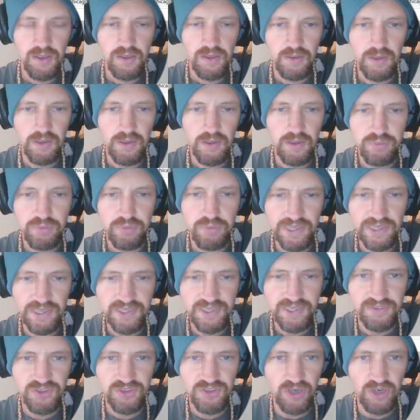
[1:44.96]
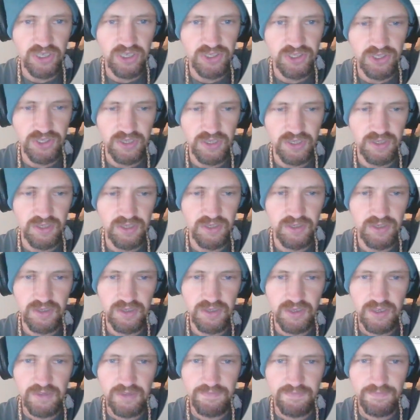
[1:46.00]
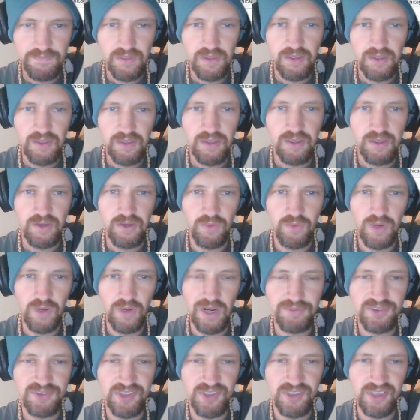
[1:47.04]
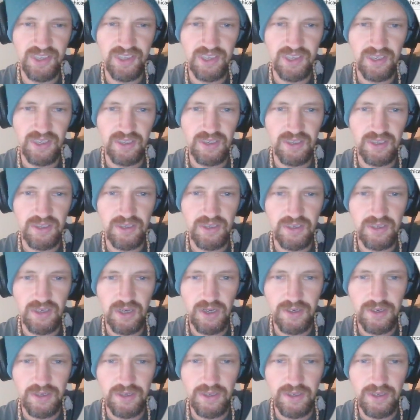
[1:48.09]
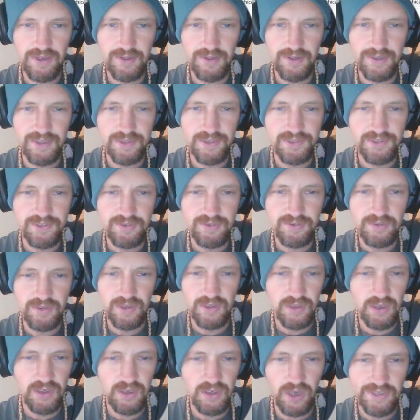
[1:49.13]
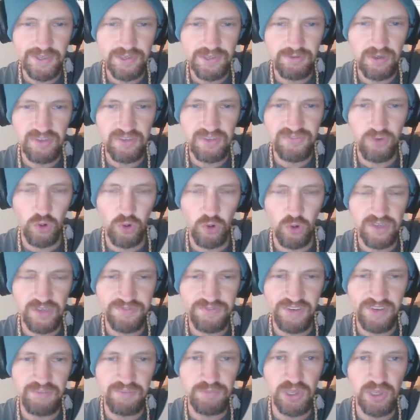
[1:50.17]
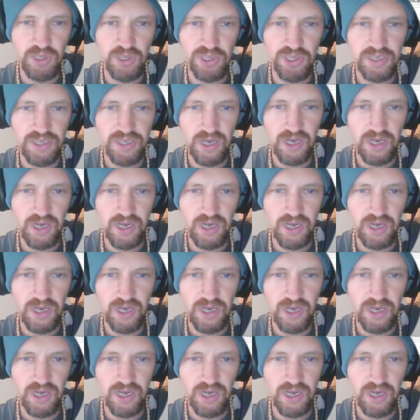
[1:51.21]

Impressive structure. What I'm seeing on the internet costs around $4 to $5 million.